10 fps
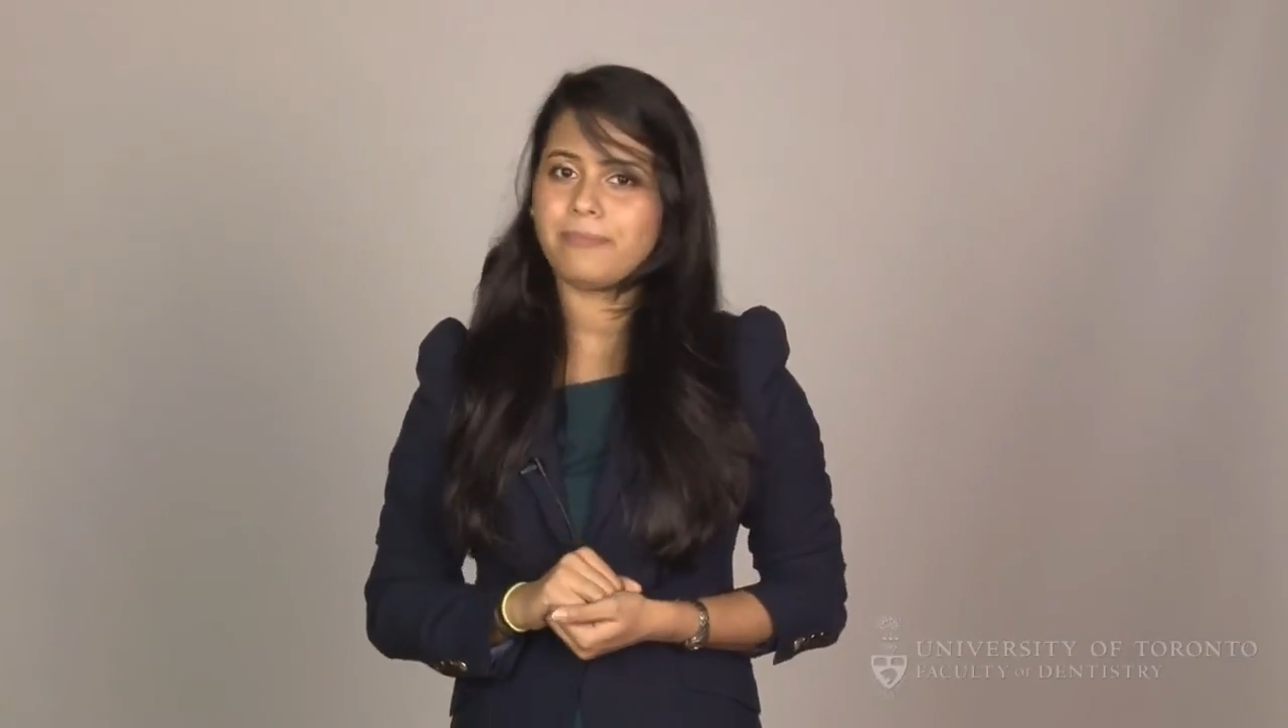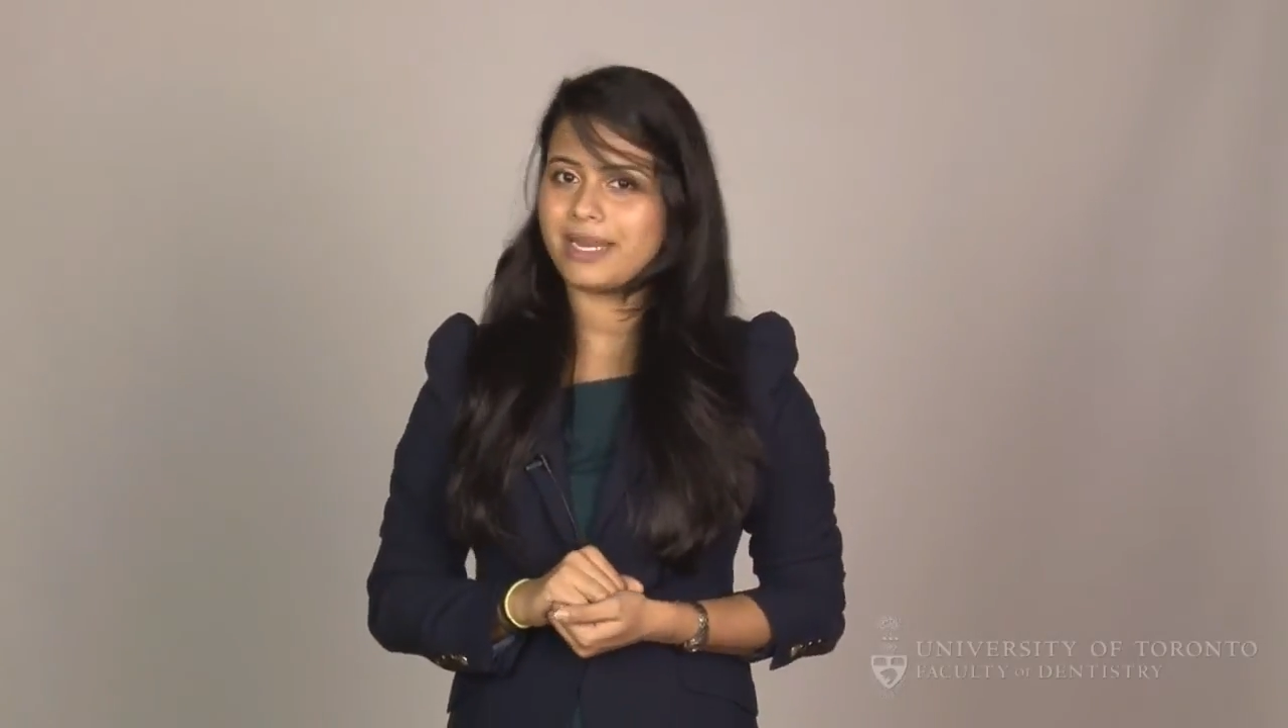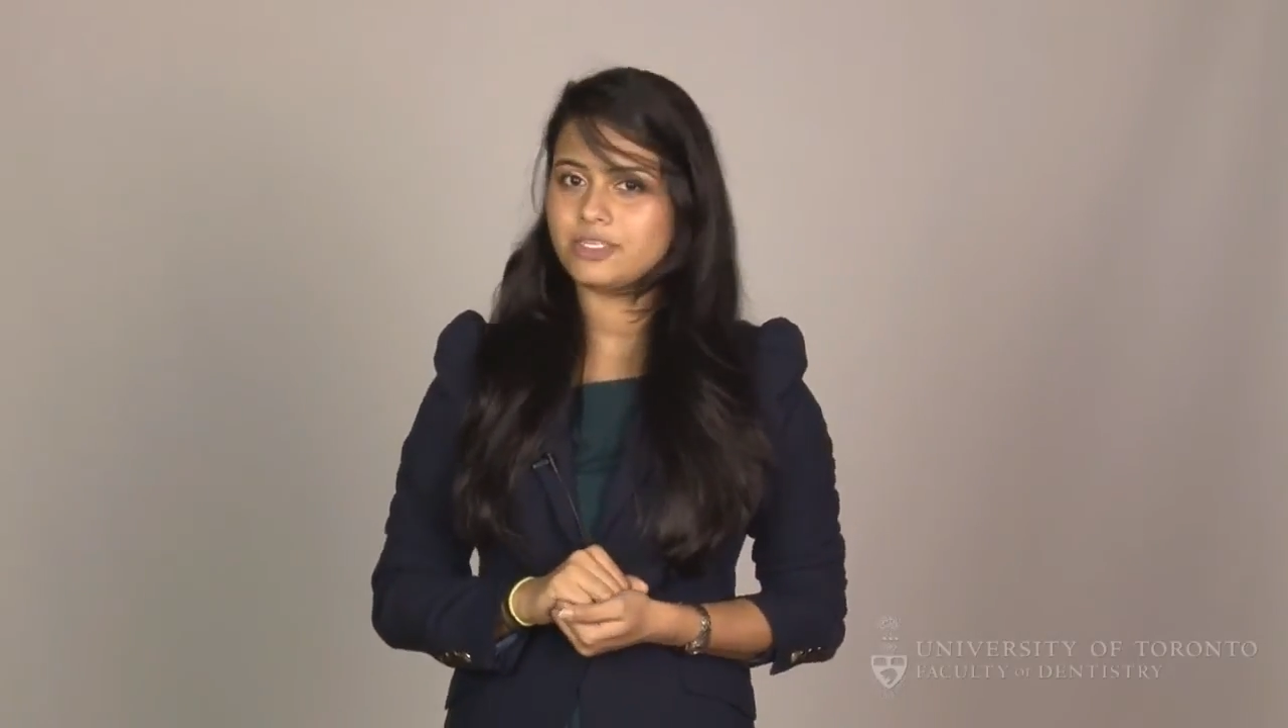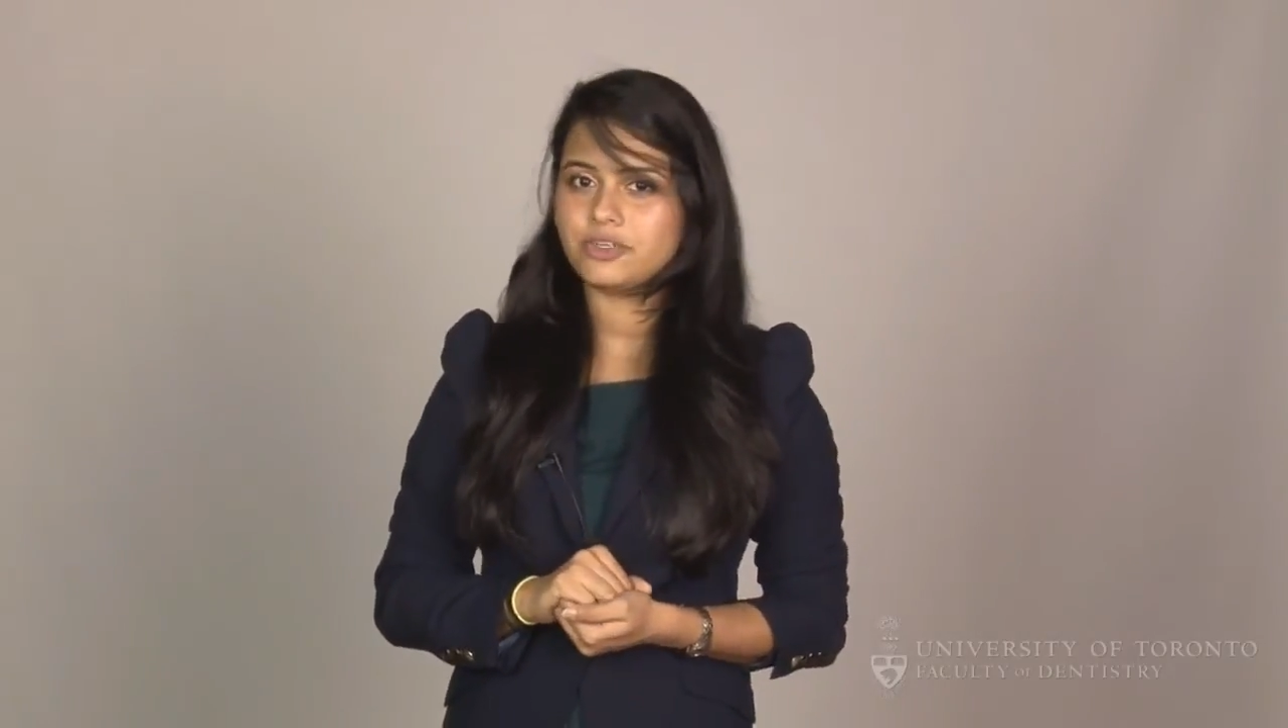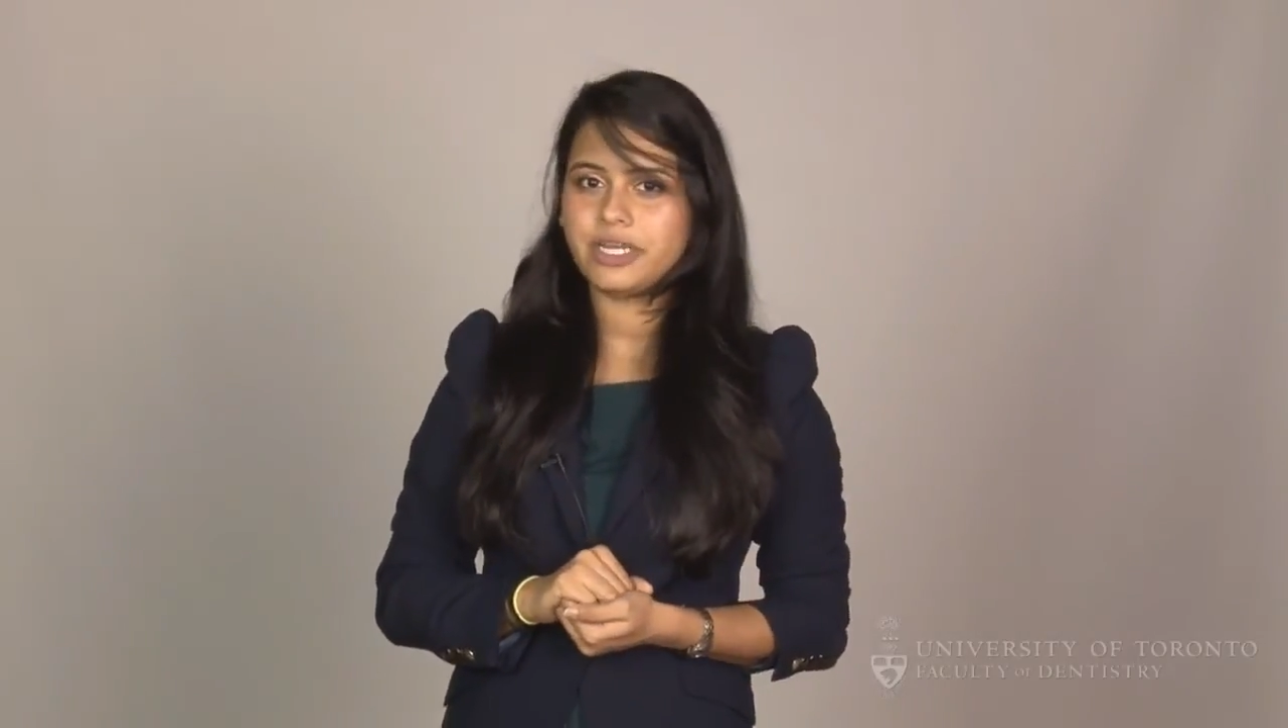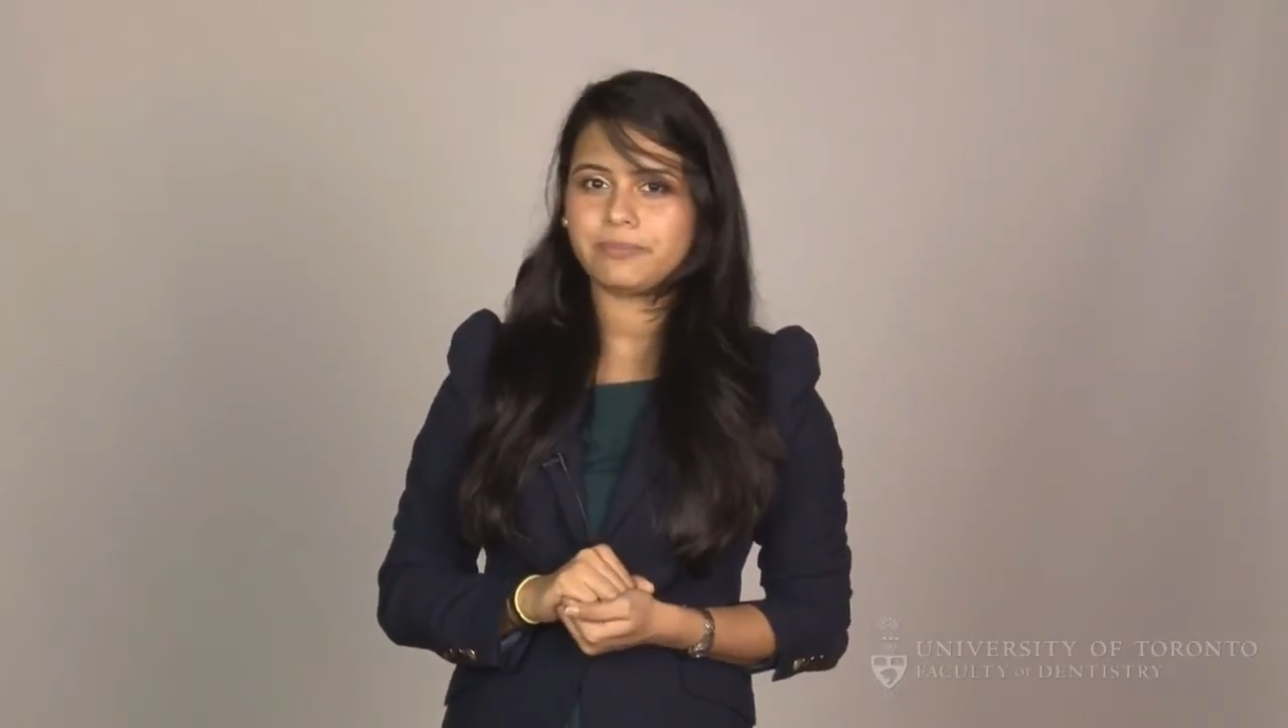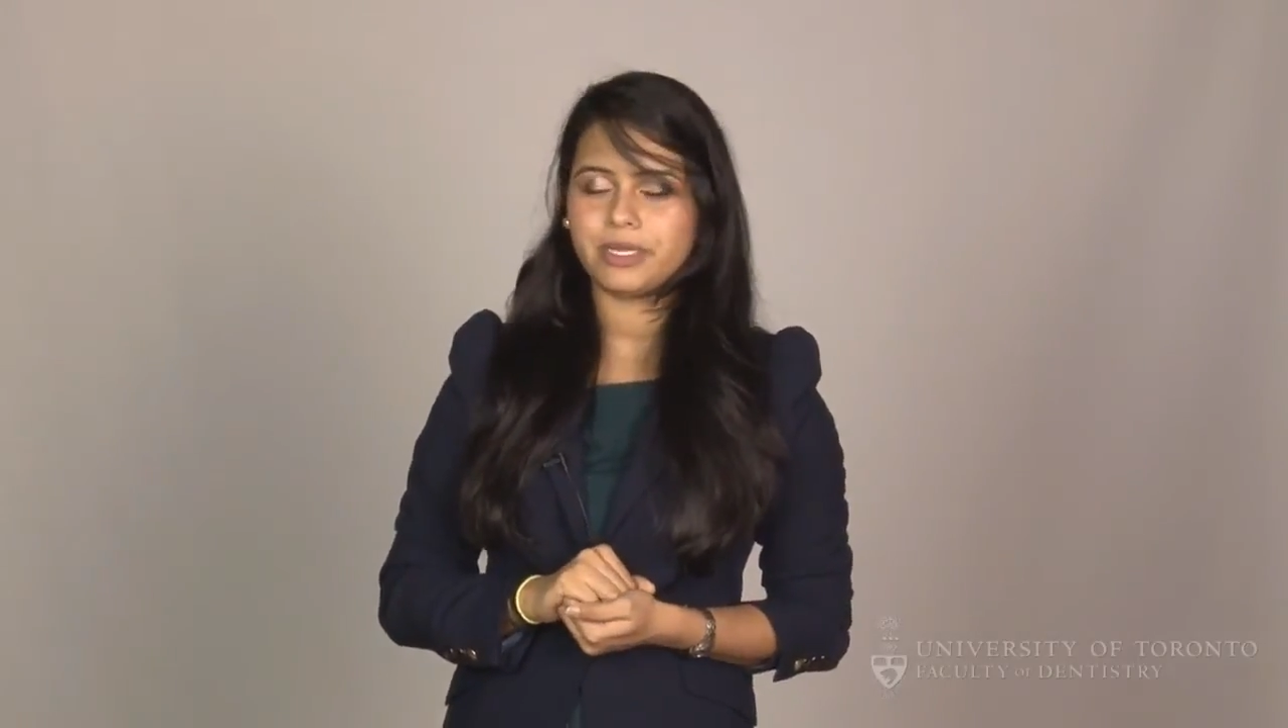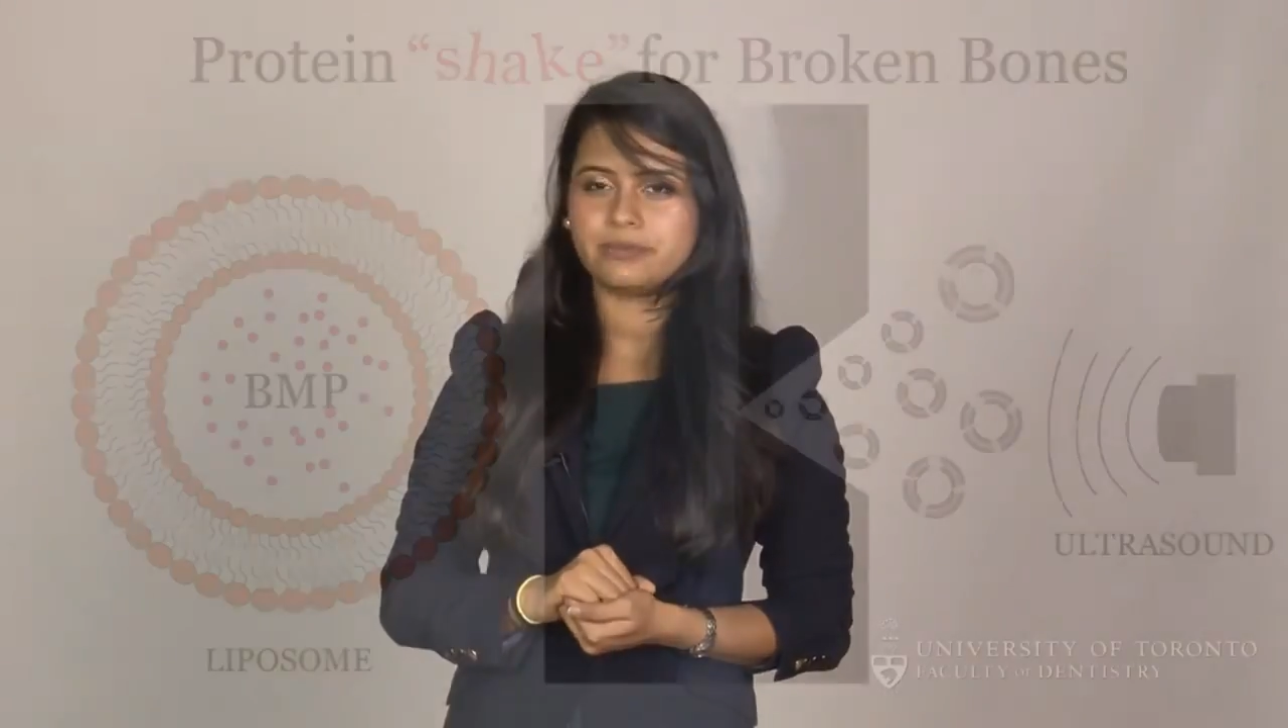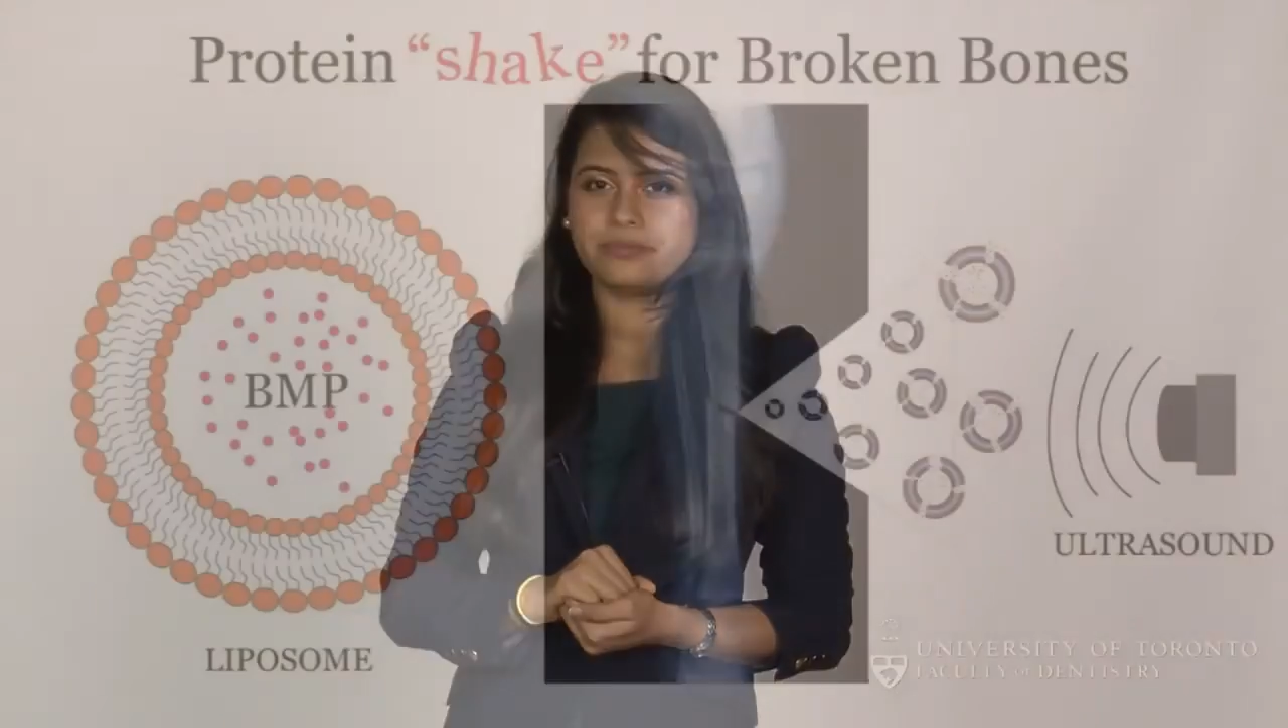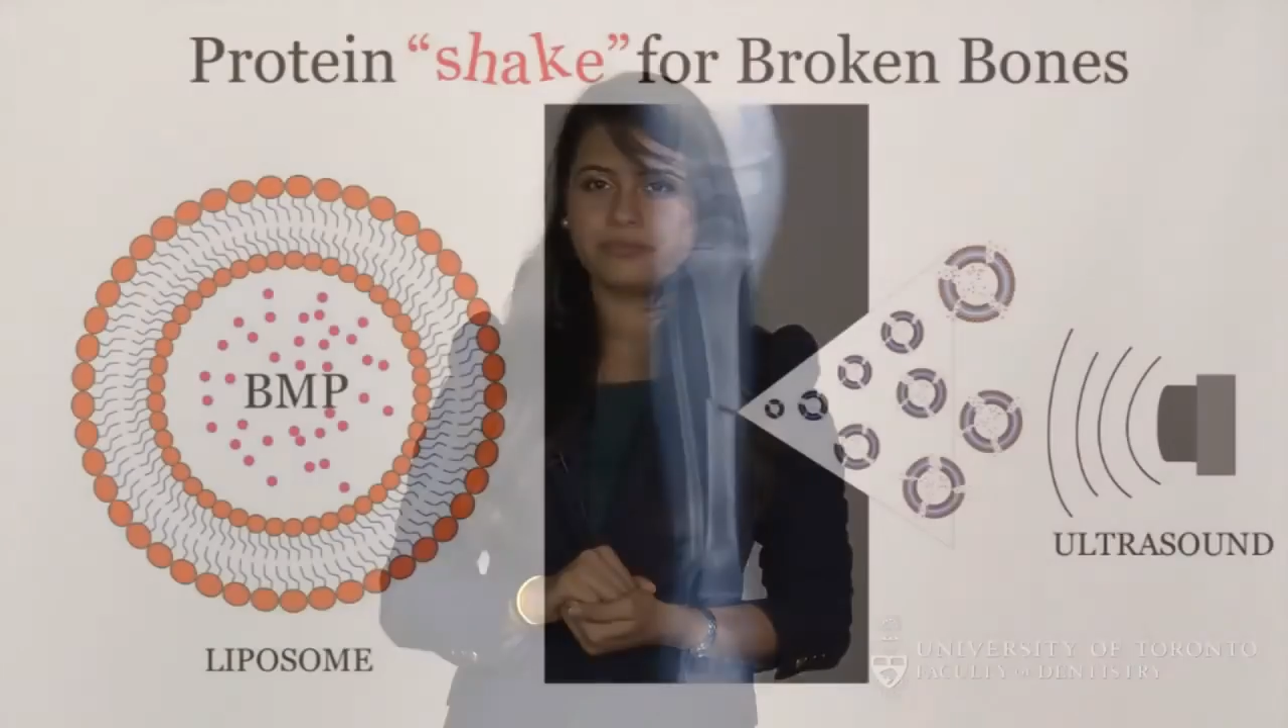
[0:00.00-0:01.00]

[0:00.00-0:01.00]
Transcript: better treatment.